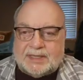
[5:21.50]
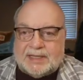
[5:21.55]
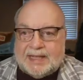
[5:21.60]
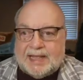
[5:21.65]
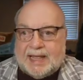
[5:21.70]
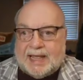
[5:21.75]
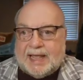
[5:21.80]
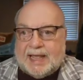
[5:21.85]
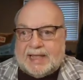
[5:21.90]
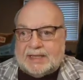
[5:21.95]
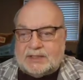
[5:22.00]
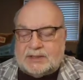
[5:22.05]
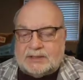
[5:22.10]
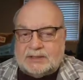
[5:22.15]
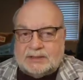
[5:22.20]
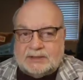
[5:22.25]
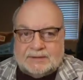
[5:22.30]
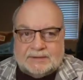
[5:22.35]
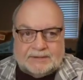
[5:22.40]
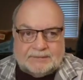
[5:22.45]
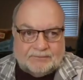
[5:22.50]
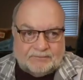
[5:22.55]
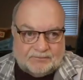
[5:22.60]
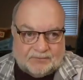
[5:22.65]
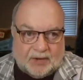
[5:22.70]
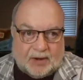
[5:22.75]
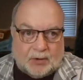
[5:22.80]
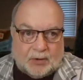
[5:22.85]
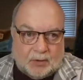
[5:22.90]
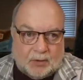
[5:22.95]
as
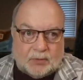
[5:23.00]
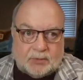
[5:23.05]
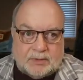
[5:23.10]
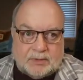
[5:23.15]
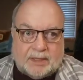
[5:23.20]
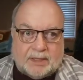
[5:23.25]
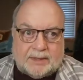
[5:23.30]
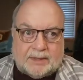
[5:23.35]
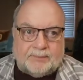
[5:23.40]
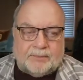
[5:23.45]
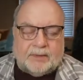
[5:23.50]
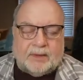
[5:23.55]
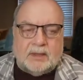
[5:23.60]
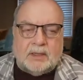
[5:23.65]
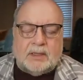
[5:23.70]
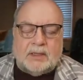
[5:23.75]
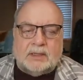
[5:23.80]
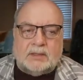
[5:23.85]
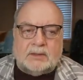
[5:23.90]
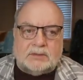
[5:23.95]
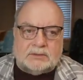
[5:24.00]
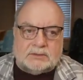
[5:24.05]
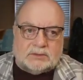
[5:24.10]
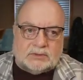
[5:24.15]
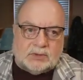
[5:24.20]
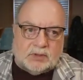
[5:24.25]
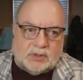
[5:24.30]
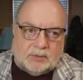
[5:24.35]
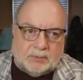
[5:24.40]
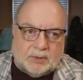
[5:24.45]
Pharaoh did
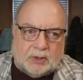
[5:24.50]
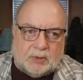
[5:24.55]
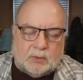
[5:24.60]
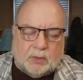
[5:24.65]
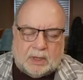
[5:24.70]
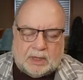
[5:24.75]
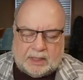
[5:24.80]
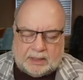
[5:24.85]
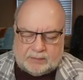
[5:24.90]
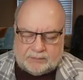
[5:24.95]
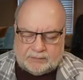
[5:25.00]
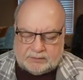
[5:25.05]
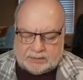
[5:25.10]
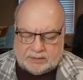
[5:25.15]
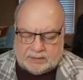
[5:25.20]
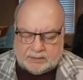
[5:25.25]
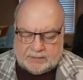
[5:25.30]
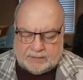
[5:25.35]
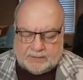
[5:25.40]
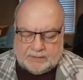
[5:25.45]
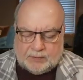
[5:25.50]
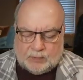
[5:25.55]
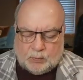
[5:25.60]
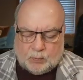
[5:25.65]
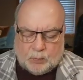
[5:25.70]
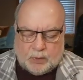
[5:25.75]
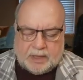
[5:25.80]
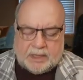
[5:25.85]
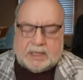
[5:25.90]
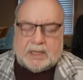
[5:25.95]
to the midwives,
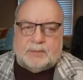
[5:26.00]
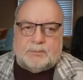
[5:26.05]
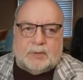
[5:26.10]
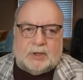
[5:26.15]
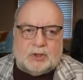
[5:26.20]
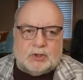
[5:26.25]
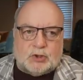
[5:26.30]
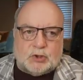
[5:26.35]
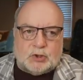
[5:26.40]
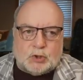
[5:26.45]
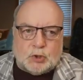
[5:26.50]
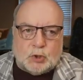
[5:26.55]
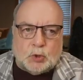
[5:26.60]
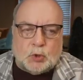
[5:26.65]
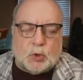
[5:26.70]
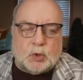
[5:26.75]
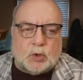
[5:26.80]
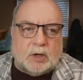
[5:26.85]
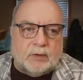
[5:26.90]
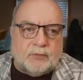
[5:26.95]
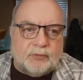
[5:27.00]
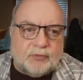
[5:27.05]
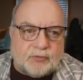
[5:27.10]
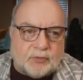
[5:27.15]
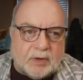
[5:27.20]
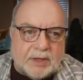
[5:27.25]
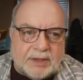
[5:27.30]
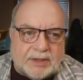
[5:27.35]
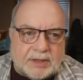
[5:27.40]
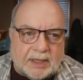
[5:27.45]
we can be sure of
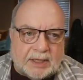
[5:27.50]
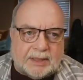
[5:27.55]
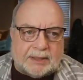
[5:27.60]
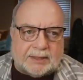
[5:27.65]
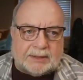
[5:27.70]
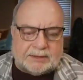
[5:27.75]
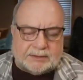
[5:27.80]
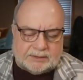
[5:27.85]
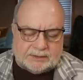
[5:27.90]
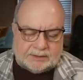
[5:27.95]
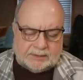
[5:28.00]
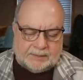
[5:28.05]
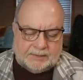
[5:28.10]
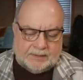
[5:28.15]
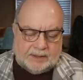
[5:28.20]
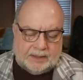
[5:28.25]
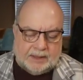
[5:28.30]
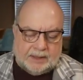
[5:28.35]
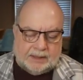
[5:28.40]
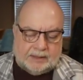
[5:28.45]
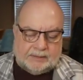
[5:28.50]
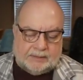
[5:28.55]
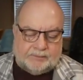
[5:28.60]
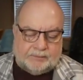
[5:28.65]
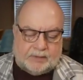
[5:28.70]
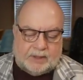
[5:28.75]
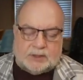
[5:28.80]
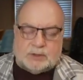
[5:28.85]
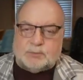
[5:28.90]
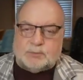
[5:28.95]
three things.
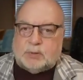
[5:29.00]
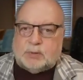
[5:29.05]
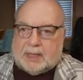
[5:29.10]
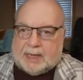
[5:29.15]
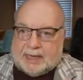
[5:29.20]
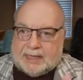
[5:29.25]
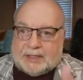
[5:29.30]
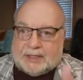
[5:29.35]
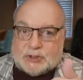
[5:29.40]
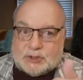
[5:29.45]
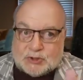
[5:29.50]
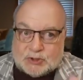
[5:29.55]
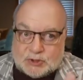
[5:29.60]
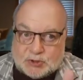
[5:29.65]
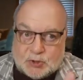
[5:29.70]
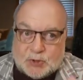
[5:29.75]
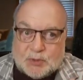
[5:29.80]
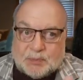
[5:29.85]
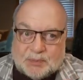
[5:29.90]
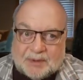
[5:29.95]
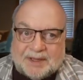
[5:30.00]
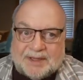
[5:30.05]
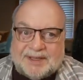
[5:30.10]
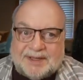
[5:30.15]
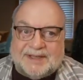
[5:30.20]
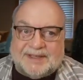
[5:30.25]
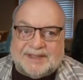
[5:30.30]
His plan is stupid.